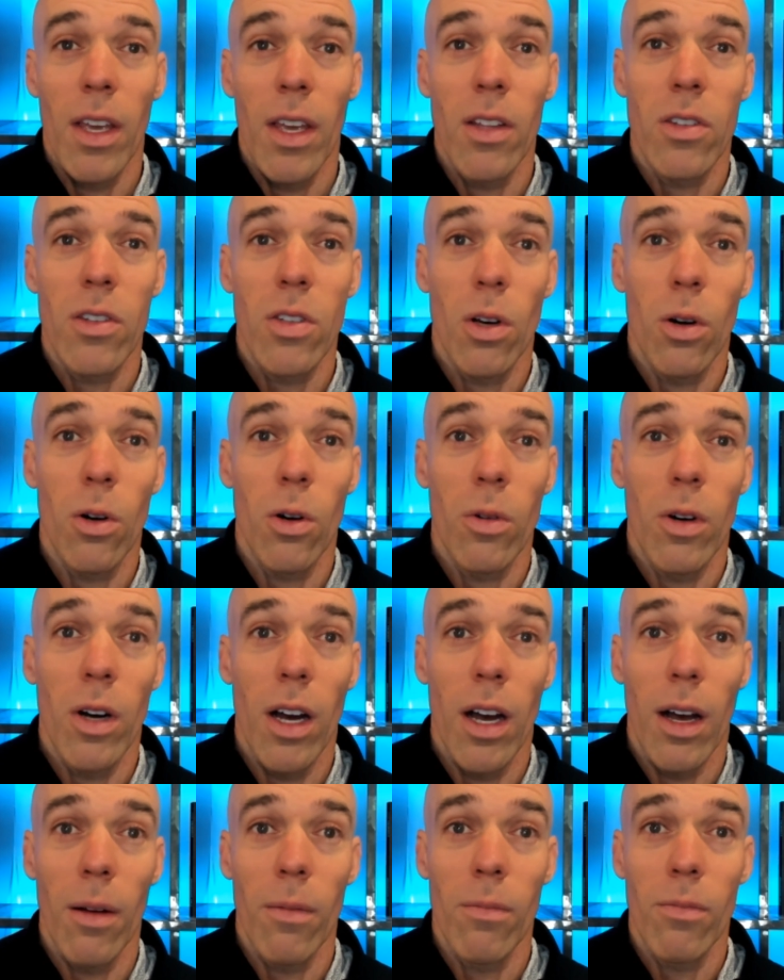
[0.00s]
And
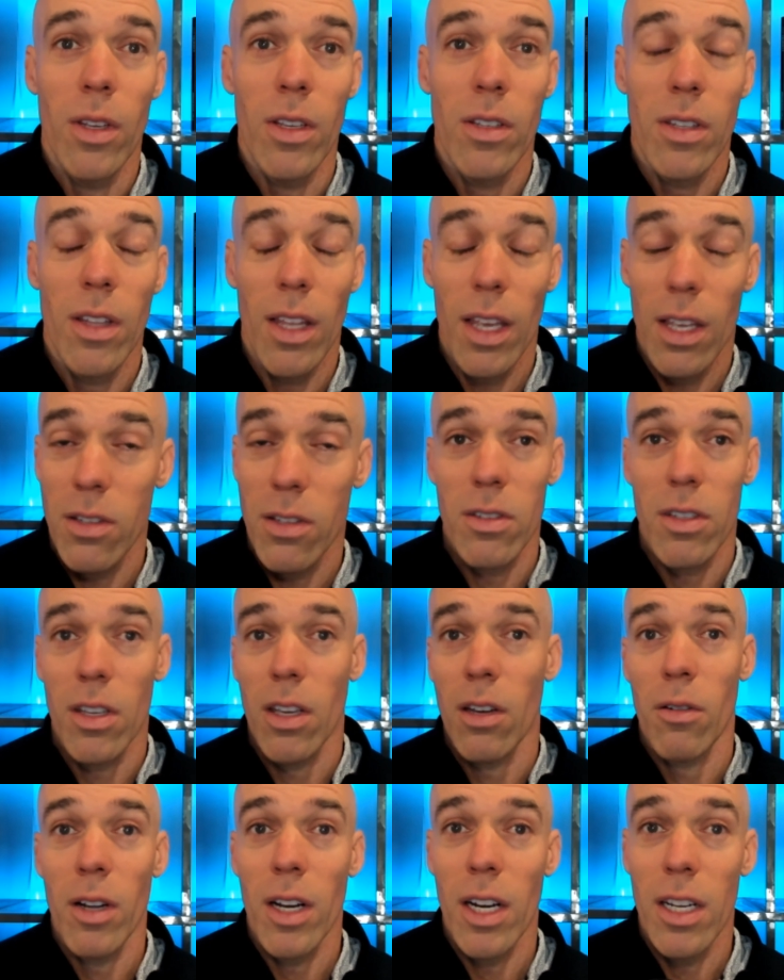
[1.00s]
so um, he said, that sounds
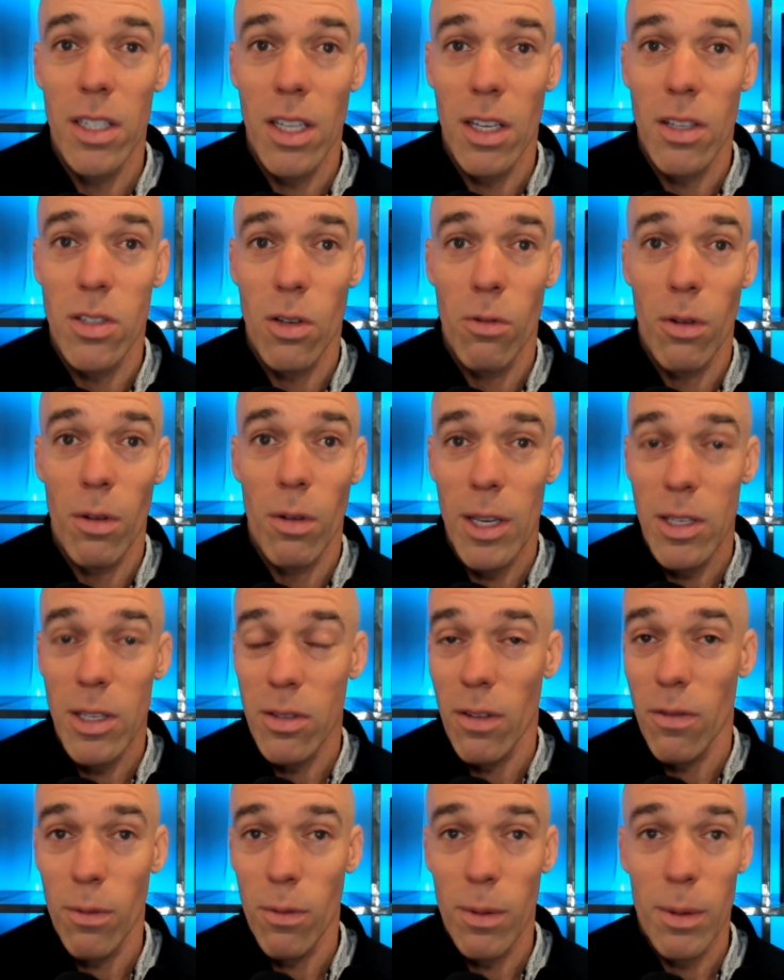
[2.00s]
like a great idea. So we
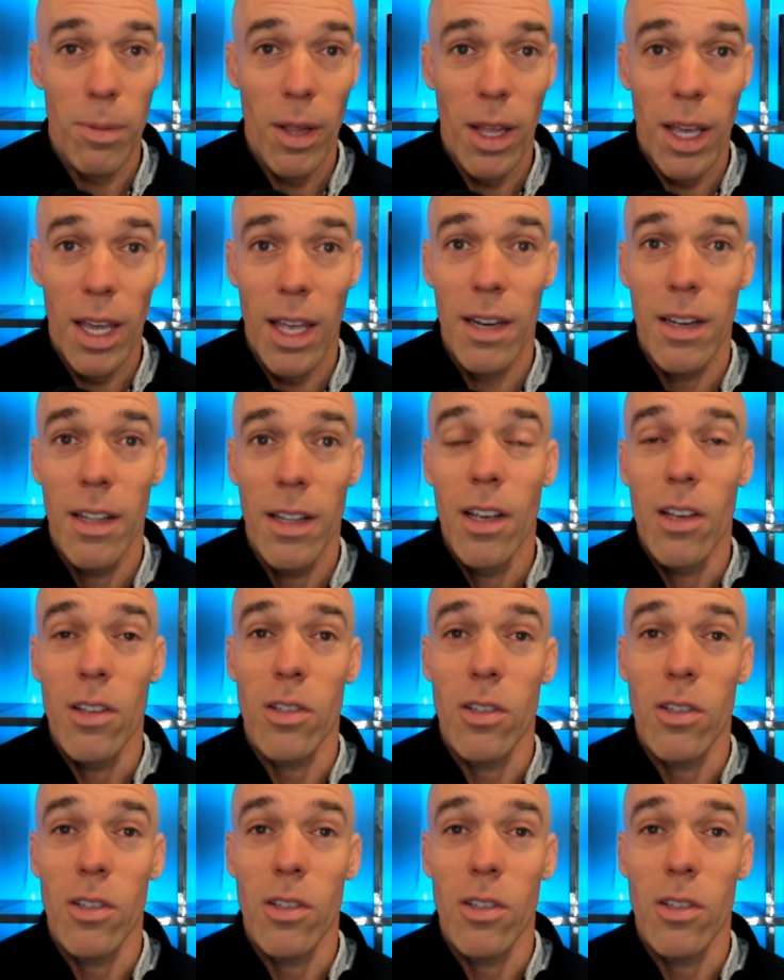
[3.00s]
basically formed a plan.